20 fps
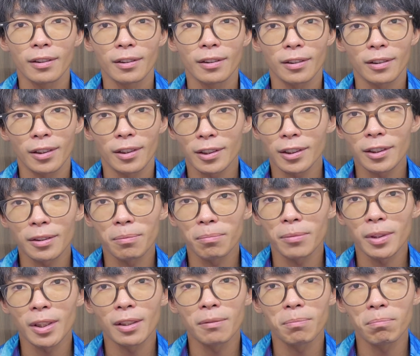doesn't
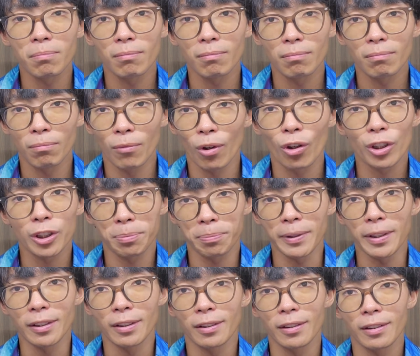mean more
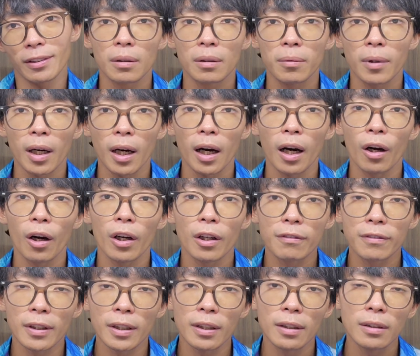speed, but
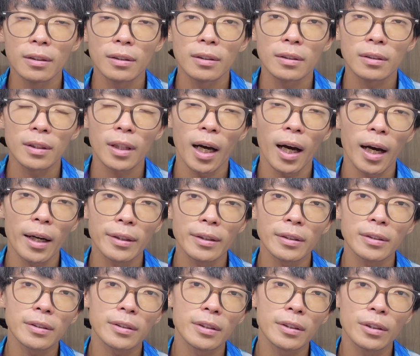however, the
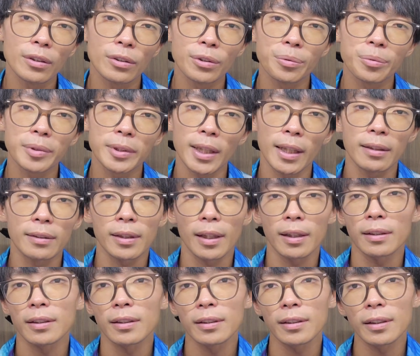higher tier group set
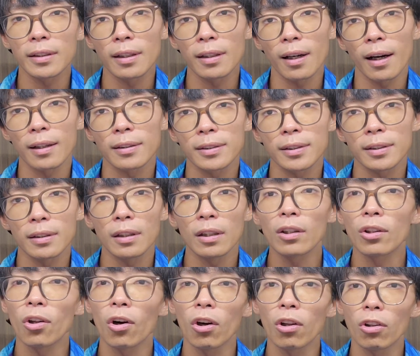technically lasts
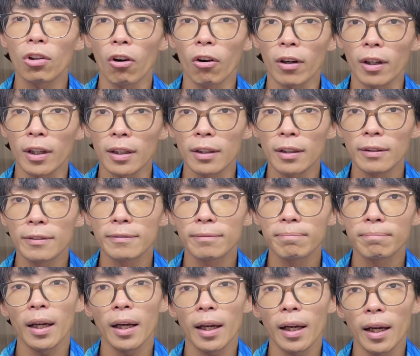a lot longer,
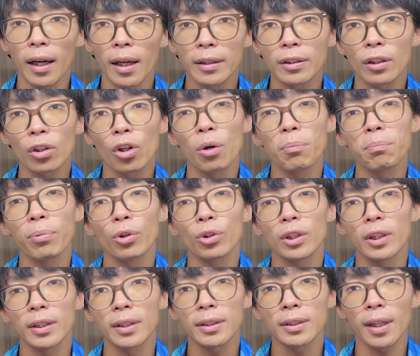and the
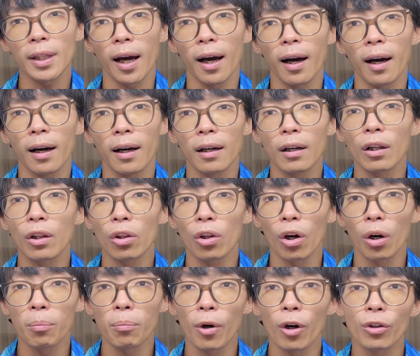components are a
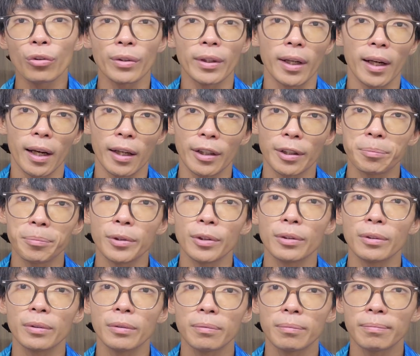lot more
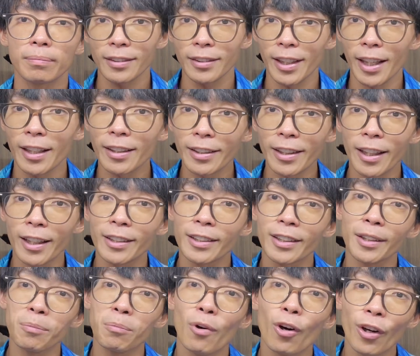reliable. Then there's
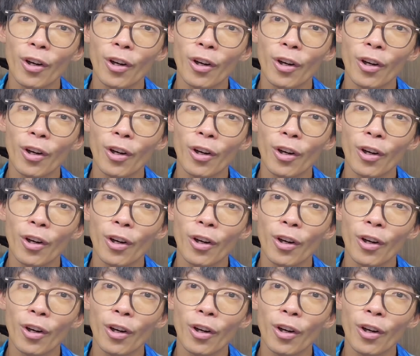a more